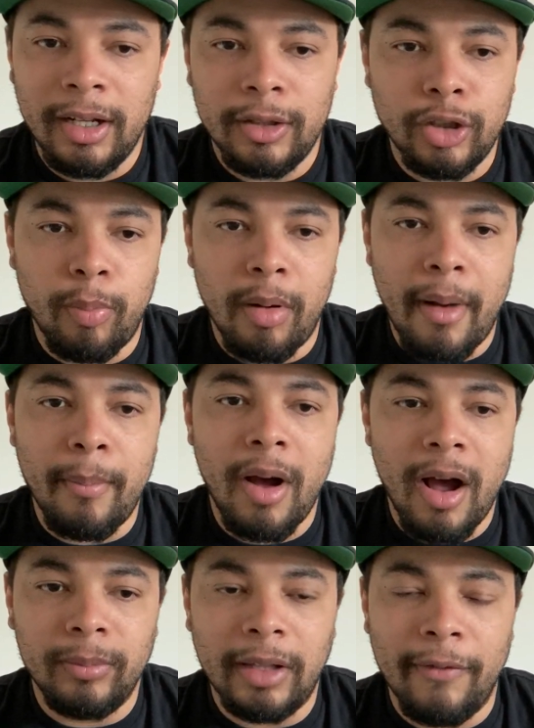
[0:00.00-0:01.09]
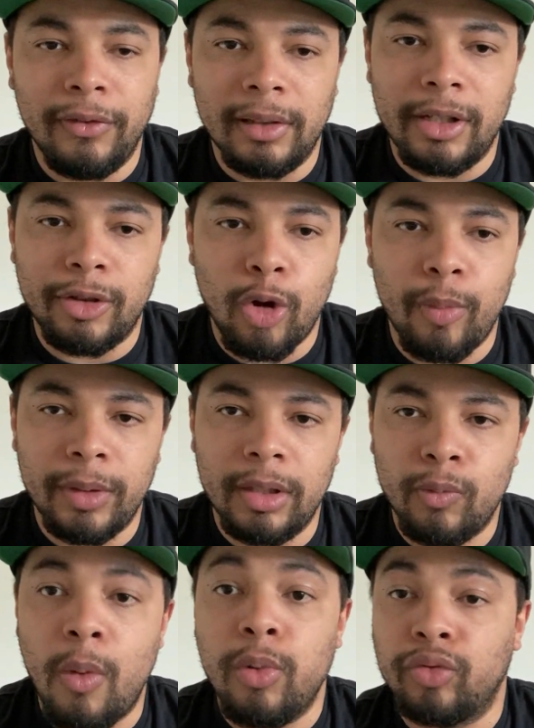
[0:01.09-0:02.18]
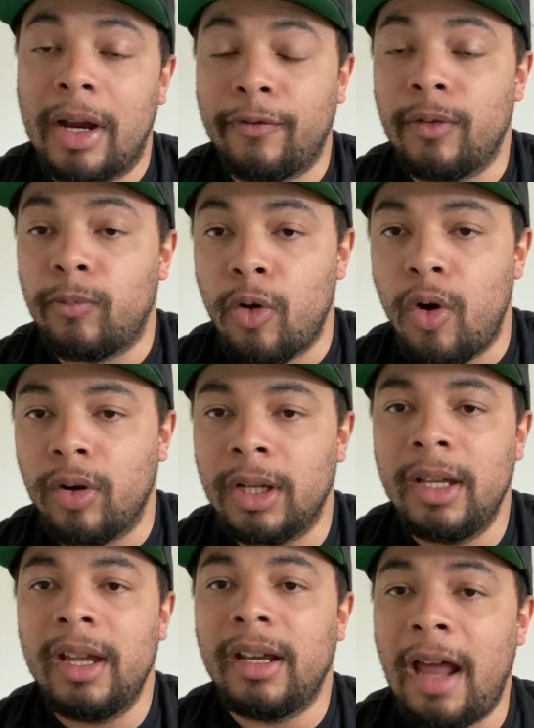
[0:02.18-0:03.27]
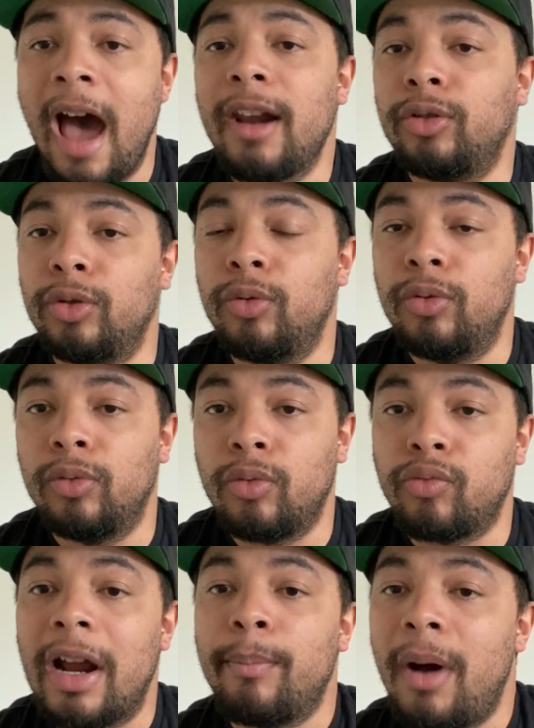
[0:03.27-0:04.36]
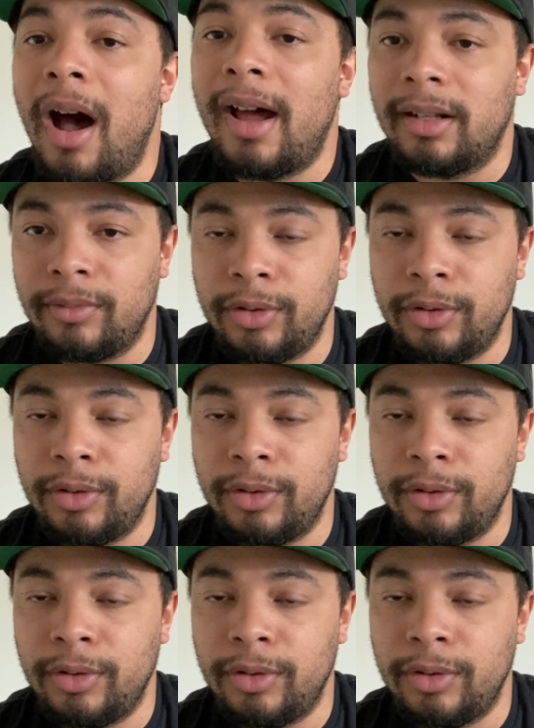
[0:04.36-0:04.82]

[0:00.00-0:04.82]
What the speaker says: But my mom definitely taught me what was right from wrong and how to do right by